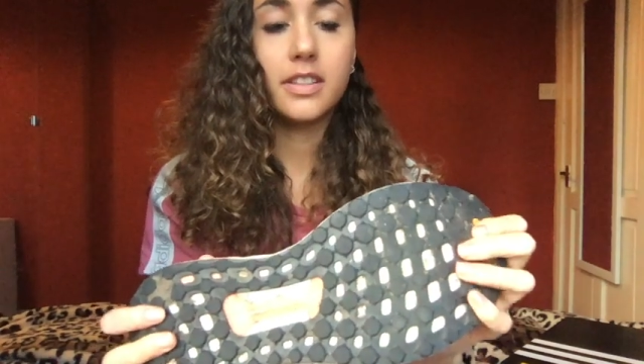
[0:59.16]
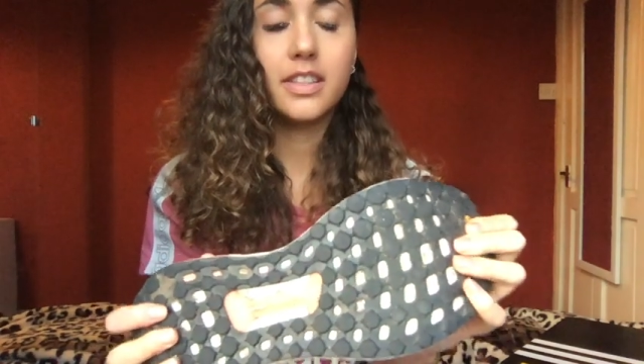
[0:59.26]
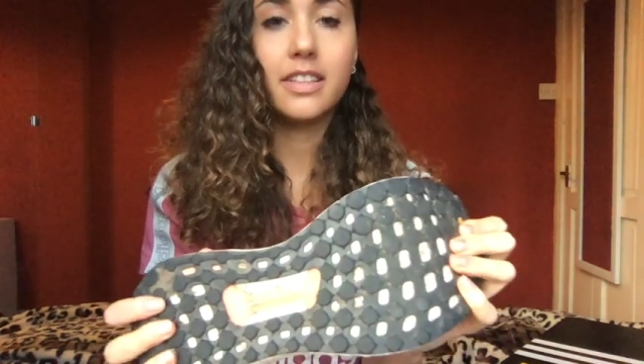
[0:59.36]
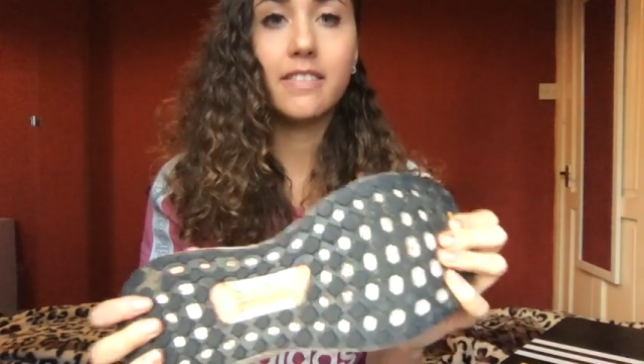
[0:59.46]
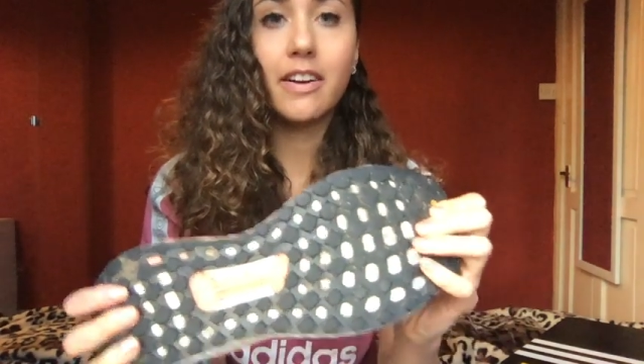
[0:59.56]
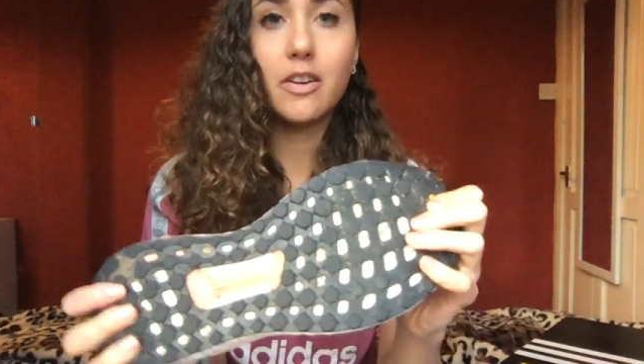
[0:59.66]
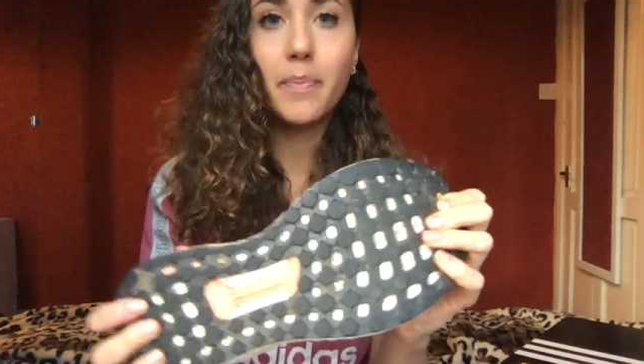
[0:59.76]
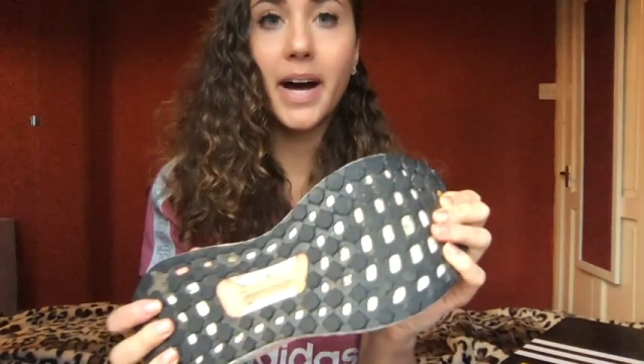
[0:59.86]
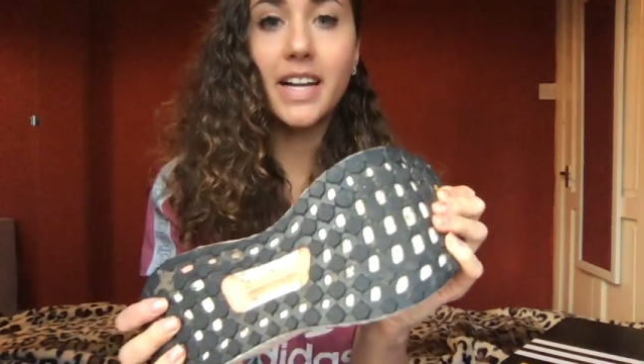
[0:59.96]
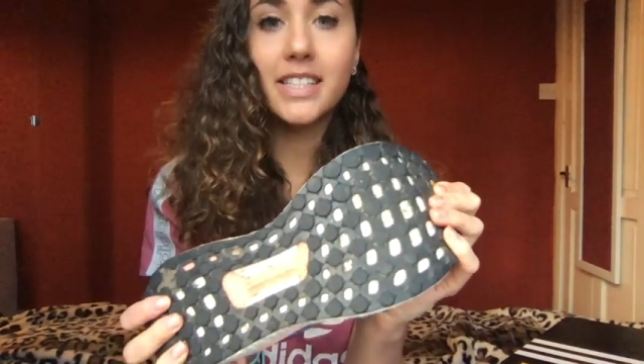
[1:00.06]
They're very
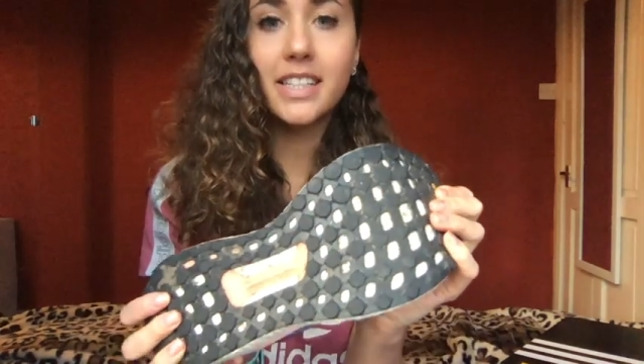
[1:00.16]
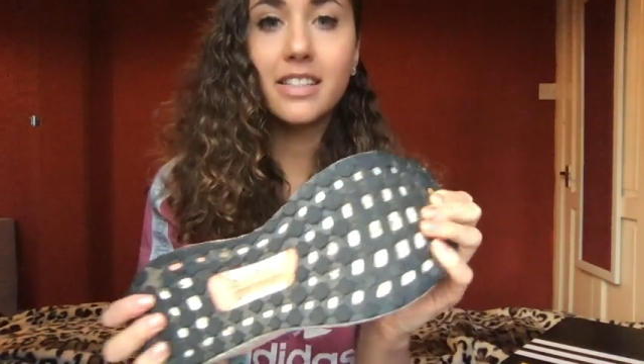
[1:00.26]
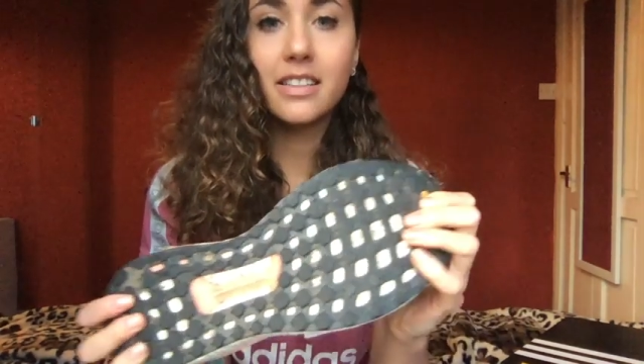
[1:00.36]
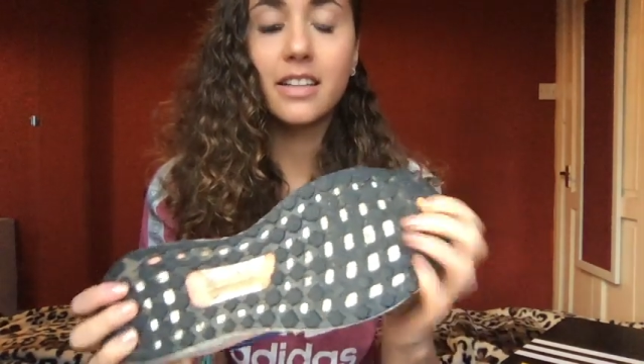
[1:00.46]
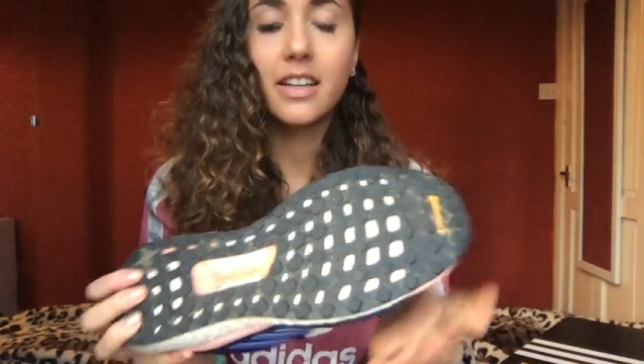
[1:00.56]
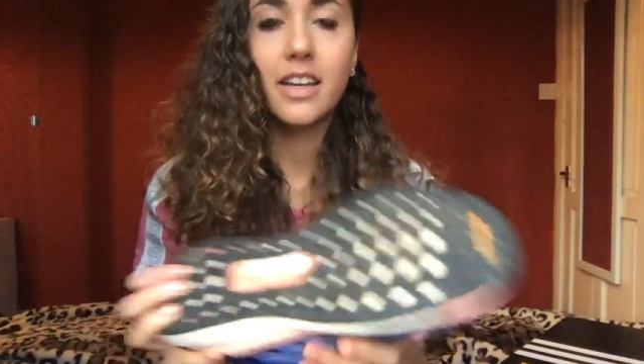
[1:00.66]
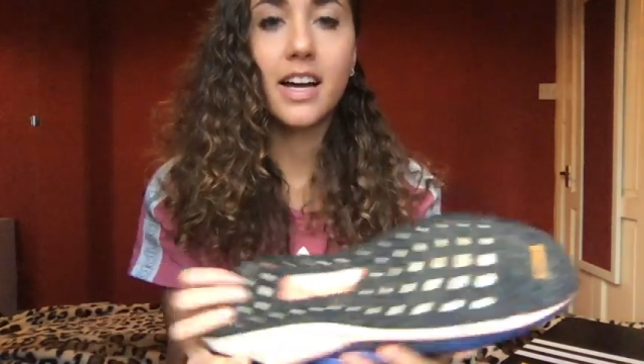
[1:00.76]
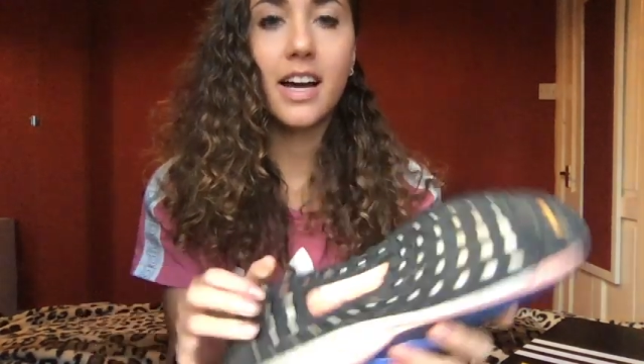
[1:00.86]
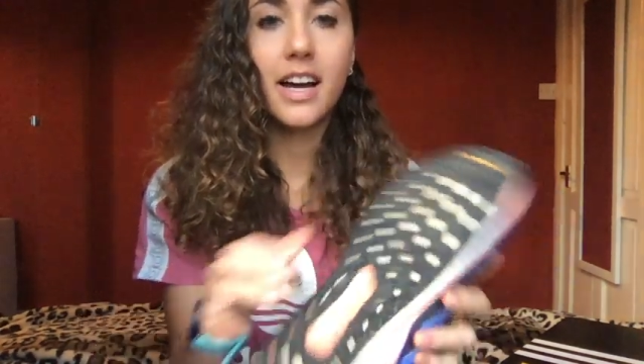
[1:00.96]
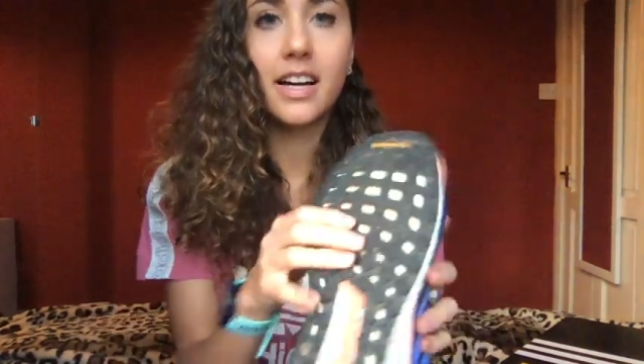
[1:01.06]
padded
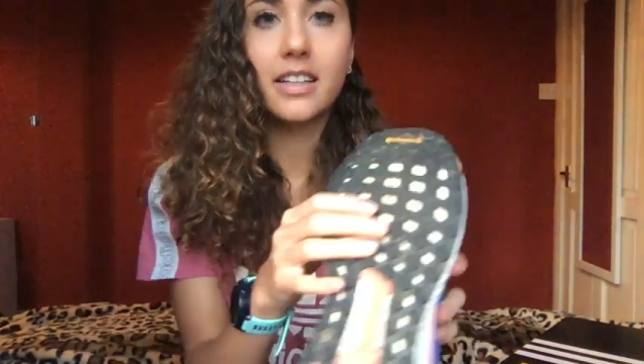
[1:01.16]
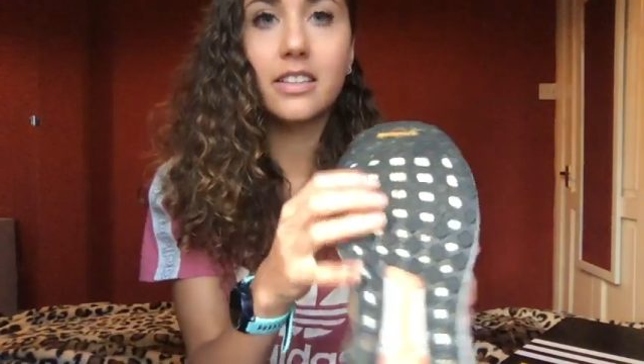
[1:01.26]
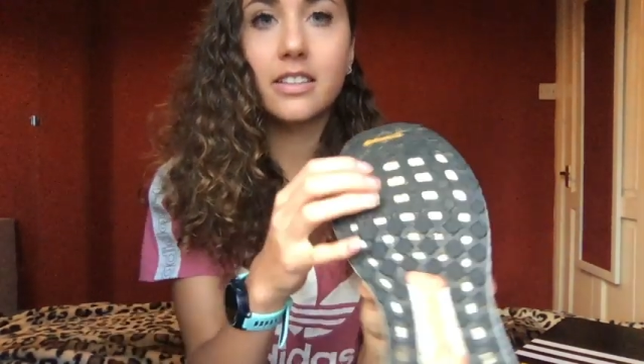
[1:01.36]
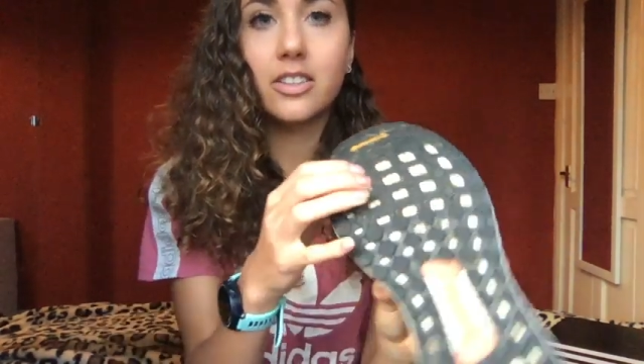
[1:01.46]
and